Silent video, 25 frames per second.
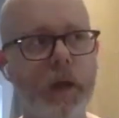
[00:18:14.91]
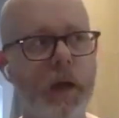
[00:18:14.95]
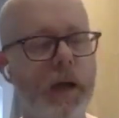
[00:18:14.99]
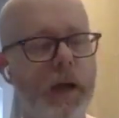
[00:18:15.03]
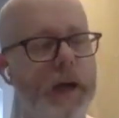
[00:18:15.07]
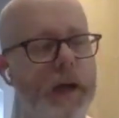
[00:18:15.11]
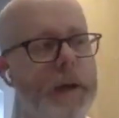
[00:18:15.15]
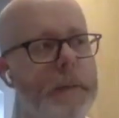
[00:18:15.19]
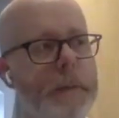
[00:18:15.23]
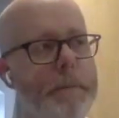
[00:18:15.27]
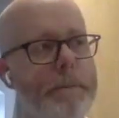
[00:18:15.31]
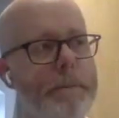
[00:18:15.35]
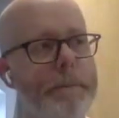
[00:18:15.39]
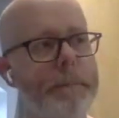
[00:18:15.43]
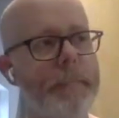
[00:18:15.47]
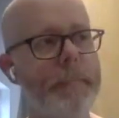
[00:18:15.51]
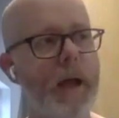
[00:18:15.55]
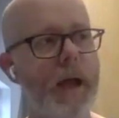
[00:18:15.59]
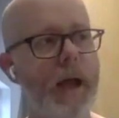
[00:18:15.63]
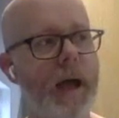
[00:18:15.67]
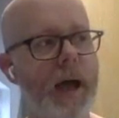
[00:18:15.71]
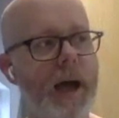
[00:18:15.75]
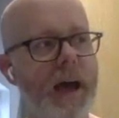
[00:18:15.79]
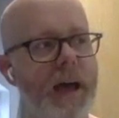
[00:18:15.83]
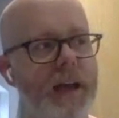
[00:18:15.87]

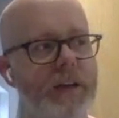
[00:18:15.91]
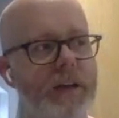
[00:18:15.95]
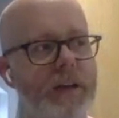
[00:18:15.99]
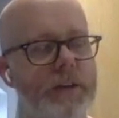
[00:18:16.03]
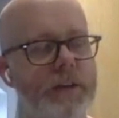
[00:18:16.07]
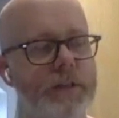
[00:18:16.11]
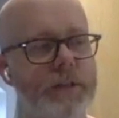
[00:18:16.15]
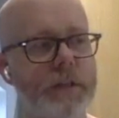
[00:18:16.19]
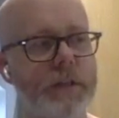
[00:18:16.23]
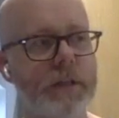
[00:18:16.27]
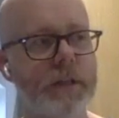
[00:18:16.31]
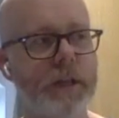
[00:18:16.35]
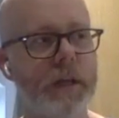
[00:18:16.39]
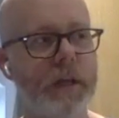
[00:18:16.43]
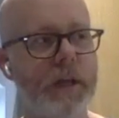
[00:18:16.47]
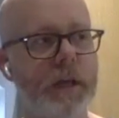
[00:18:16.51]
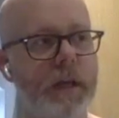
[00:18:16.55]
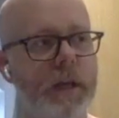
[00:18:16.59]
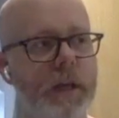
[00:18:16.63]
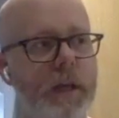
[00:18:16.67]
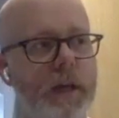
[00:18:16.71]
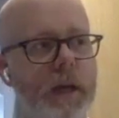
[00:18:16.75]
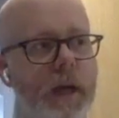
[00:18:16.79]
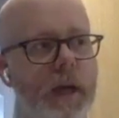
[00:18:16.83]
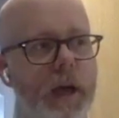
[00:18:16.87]

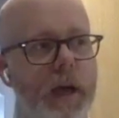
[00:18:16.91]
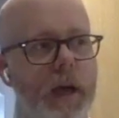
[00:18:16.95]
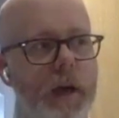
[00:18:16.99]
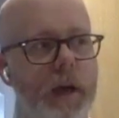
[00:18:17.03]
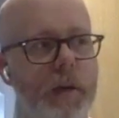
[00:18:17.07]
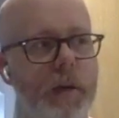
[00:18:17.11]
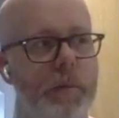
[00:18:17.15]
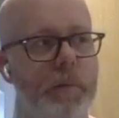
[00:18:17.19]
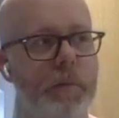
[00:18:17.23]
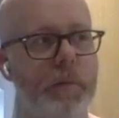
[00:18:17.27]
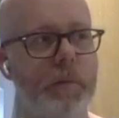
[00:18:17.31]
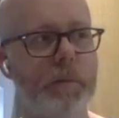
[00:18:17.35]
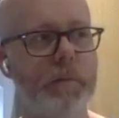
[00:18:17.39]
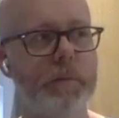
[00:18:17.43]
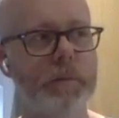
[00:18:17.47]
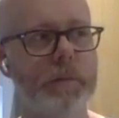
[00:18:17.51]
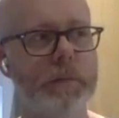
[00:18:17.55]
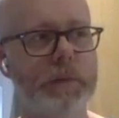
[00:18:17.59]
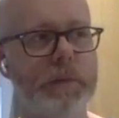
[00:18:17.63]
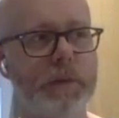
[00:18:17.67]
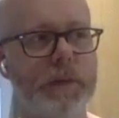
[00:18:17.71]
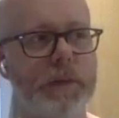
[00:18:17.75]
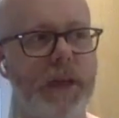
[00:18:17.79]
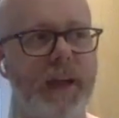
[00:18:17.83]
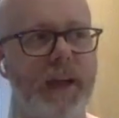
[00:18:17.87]

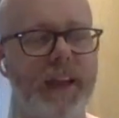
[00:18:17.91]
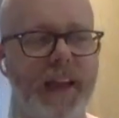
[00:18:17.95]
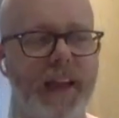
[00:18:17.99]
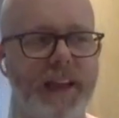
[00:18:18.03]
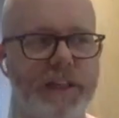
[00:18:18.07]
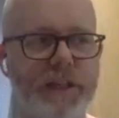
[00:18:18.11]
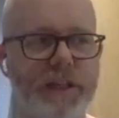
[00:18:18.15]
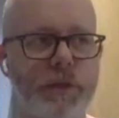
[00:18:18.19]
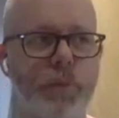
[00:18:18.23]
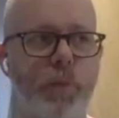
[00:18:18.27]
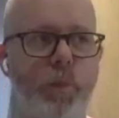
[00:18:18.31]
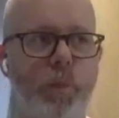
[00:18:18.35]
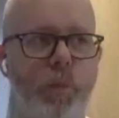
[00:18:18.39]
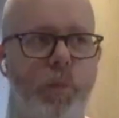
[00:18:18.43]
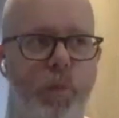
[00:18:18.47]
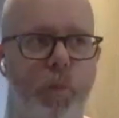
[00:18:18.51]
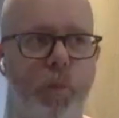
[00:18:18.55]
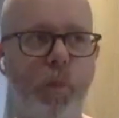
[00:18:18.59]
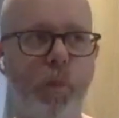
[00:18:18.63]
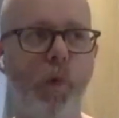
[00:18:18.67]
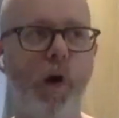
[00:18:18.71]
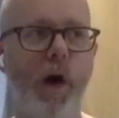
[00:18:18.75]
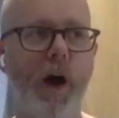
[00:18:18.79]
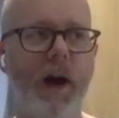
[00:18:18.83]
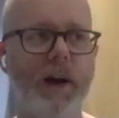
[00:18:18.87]
I guess
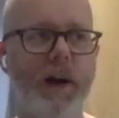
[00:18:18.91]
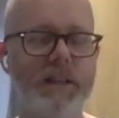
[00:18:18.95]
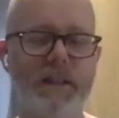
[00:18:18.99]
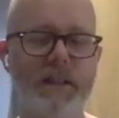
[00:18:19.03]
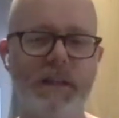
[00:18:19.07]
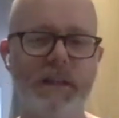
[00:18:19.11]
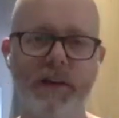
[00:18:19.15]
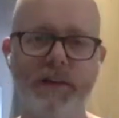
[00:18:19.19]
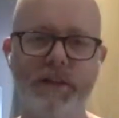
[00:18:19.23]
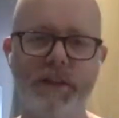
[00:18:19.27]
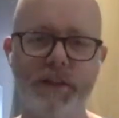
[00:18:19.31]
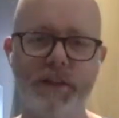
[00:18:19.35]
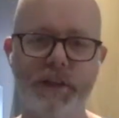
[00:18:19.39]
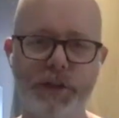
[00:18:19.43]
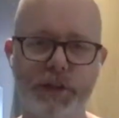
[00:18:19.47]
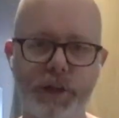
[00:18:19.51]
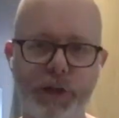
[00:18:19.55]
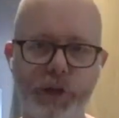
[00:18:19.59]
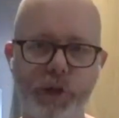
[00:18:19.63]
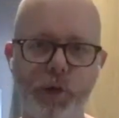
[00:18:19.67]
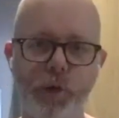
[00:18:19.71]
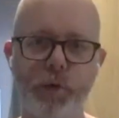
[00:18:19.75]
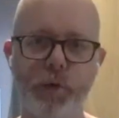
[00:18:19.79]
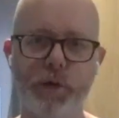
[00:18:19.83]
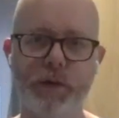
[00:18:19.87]
what I started to
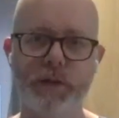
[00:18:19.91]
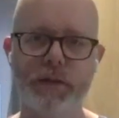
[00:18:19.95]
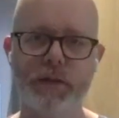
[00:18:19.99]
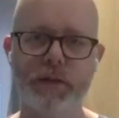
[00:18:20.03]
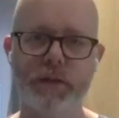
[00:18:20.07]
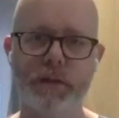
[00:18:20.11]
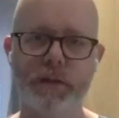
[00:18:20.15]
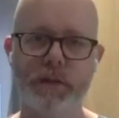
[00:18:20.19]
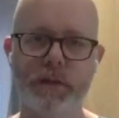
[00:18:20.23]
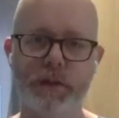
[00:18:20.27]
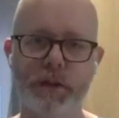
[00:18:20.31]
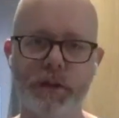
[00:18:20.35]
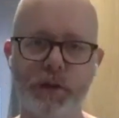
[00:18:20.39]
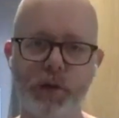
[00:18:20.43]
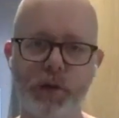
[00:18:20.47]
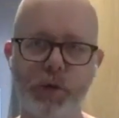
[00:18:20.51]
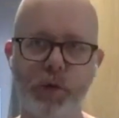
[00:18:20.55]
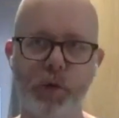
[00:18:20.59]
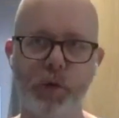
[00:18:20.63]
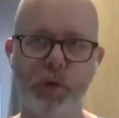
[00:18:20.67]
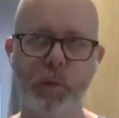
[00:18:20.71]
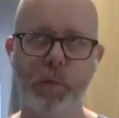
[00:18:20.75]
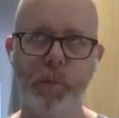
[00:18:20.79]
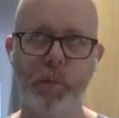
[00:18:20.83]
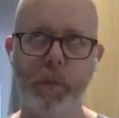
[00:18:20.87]
do was
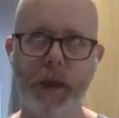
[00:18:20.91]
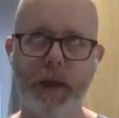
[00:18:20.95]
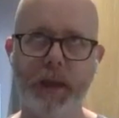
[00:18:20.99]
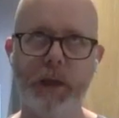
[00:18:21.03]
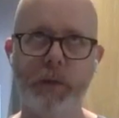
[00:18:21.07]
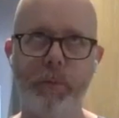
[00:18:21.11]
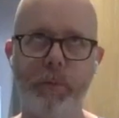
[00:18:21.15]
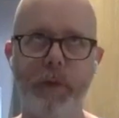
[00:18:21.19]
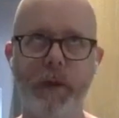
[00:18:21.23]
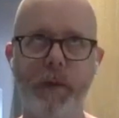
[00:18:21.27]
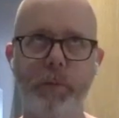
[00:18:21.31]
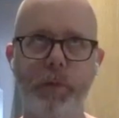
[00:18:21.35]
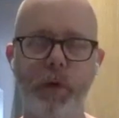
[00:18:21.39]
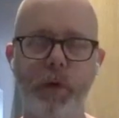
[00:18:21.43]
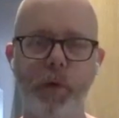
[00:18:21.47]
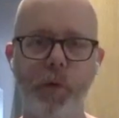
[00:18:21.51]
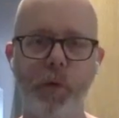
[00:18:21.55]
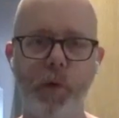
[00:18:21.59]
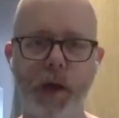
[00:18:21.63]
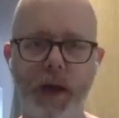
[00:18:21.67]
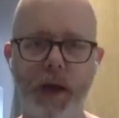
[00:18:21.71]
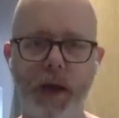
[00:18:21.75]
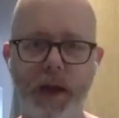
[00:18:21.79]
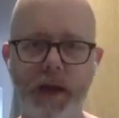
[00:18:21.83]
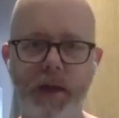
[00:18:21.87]
to make people
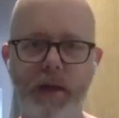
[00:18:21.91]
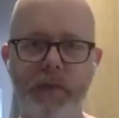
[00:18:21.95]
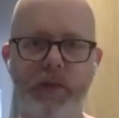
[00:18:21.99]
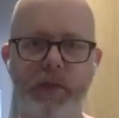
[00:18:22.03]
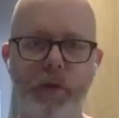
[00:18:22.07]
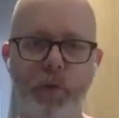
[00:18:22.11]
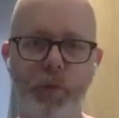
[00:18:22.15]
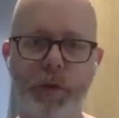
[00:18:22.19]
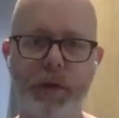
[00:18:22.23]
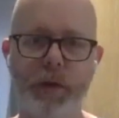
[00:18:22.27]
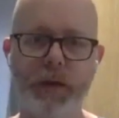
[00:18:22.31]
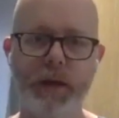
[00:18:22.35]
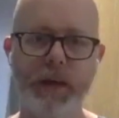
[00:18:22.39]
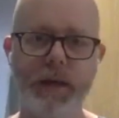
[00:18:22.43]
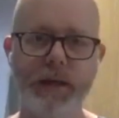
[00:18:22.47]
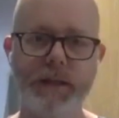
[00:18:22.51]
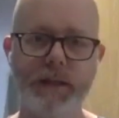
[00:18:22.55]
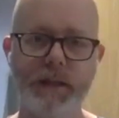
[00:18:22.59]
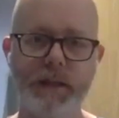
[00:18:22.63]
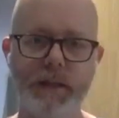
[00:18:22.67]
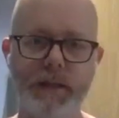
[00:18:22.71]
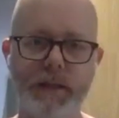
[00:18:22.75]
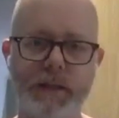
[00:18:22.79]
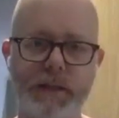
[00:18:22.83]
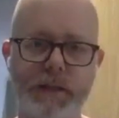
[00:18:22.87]
aware that we
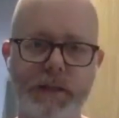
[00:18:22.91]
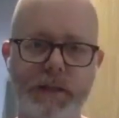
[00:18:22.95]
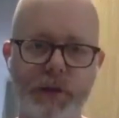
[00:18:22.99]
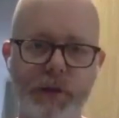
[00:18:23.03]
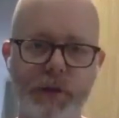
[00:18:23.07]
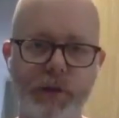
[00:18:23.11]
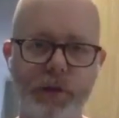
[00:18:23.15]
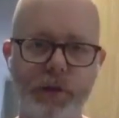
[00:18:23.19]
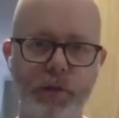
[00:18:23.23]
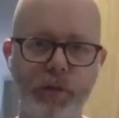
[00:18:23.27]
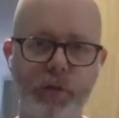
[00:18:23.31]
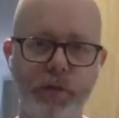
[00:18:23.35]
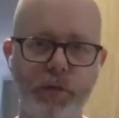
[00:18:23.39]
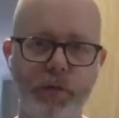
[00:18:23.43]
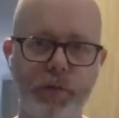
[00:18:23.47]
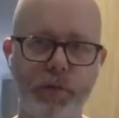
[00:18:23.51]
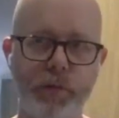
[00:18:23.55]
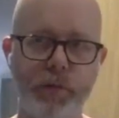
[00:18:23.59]
needed to